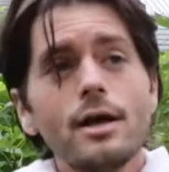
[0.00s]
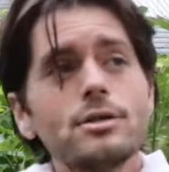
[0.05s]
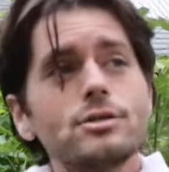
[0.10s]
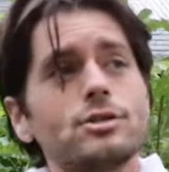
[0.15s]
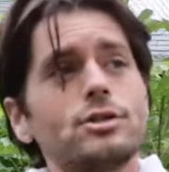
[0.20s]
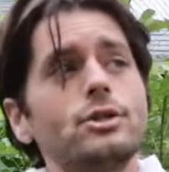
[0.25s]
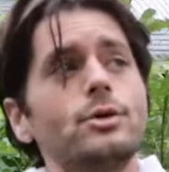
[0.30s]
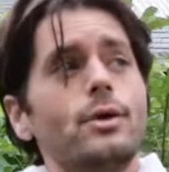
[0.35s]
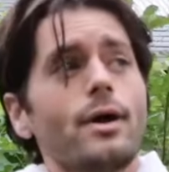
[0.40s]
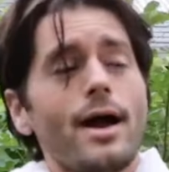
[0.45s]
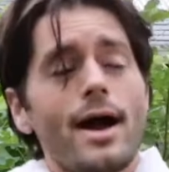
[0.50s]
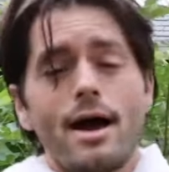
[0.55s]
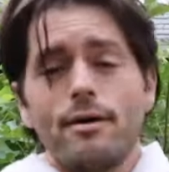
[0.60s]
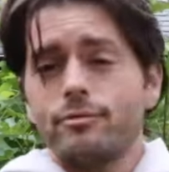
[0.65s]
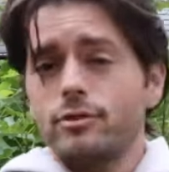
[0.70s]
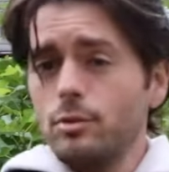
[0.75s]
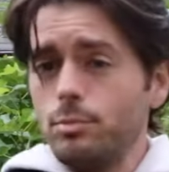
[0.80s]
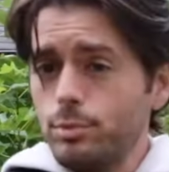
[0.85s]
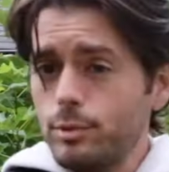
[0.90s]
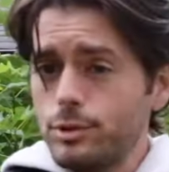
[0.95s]
So you
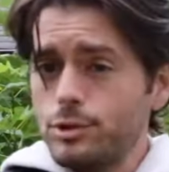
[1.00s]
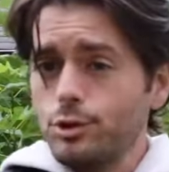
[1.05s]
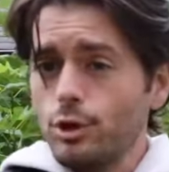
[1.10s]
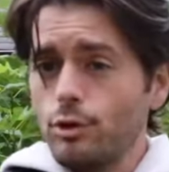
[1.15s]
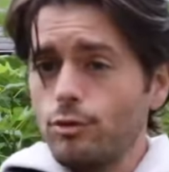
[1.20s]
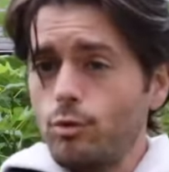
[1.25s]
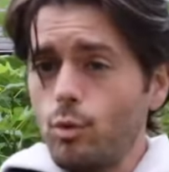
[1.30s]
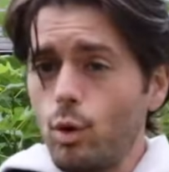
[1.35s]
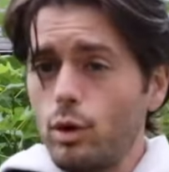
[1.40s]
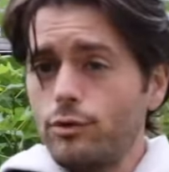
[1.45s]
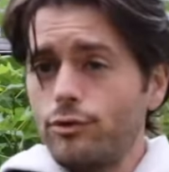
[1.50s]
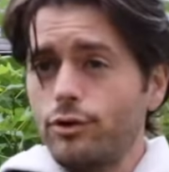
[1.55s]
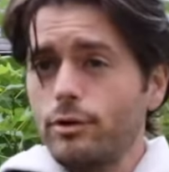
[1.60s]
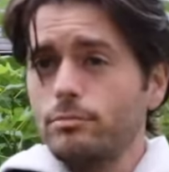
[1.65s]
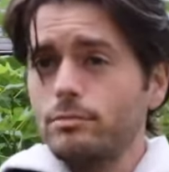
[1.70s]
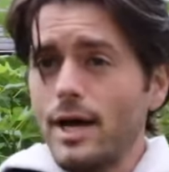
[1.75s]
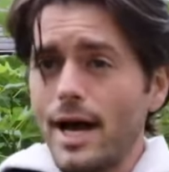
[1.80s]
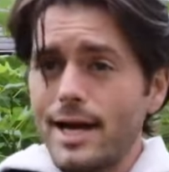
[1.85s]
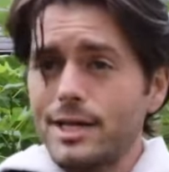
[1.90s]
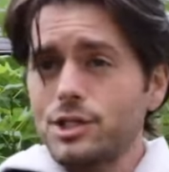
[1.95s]
have to preserve wood
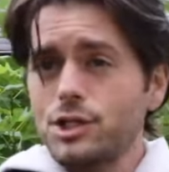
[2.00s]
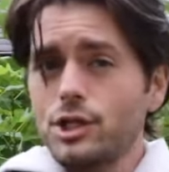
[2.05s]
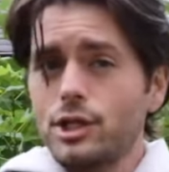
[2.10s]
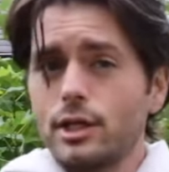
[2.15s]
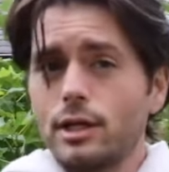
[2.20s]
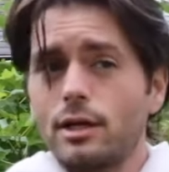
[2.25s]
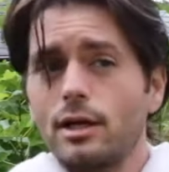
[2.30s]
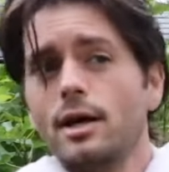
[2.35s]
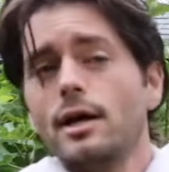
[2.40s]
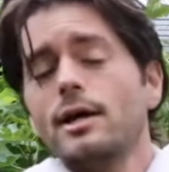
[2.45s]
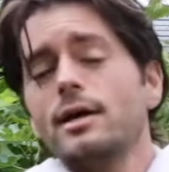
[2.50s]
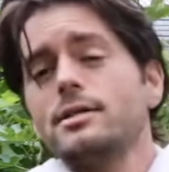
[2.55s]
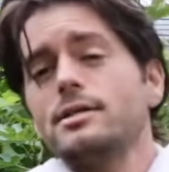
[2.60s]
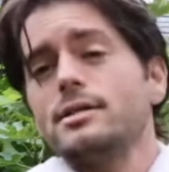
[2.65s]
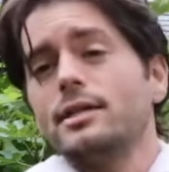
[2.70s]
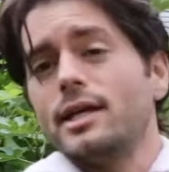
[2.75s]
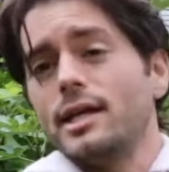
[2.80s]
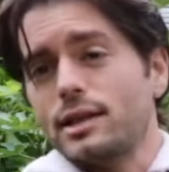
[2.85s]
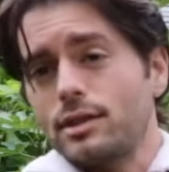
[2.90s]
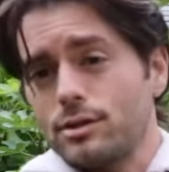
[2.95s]
from last year
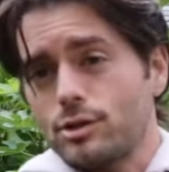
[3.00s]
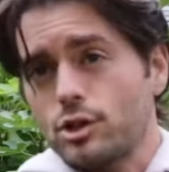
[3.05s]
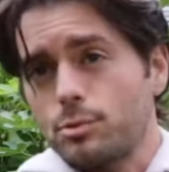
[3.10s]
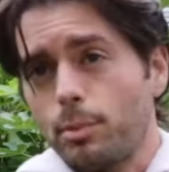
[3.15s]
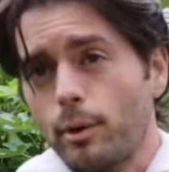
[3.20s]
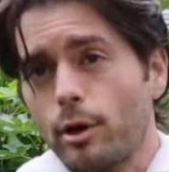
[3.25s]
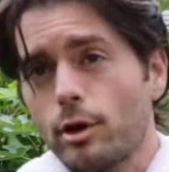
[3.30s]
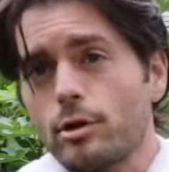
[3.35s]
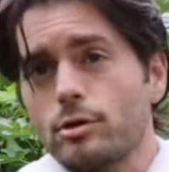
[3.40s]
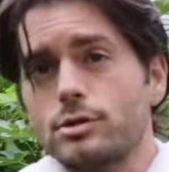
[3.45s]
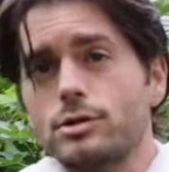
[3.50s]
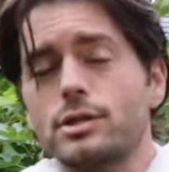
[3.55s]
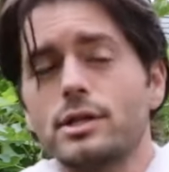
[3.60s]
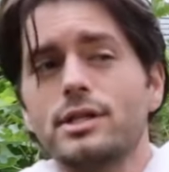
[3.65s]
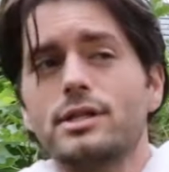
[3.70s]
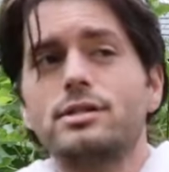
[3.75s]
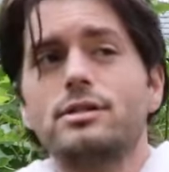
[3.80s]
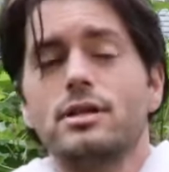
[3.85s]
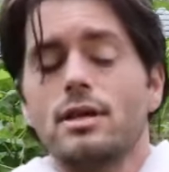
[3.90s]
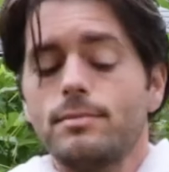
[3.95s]
to get the spurs.
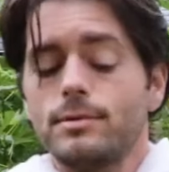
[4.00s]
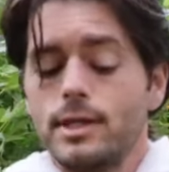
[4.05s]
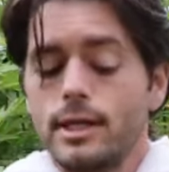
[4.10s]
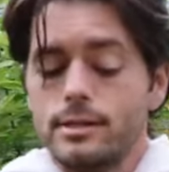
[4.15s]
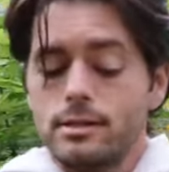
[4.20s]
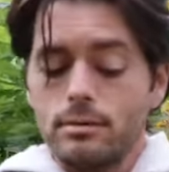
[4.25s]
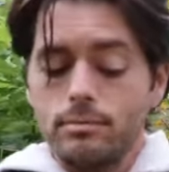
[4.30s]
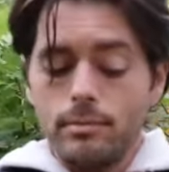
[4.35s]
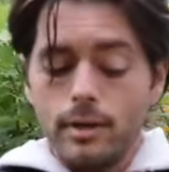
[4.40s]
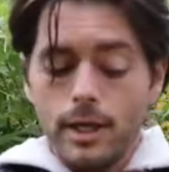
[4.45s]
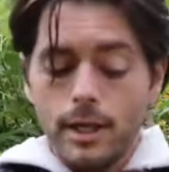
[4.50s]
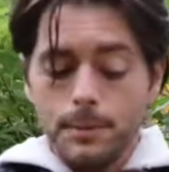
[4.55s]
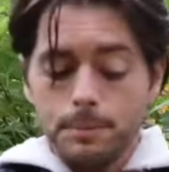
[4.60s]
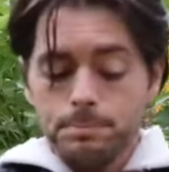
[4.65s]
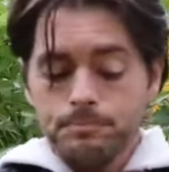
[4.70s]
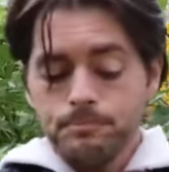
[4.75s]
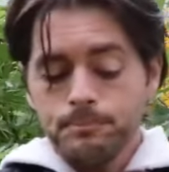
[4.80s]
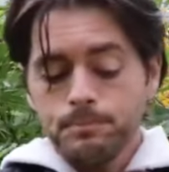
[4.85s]
It seems like to me,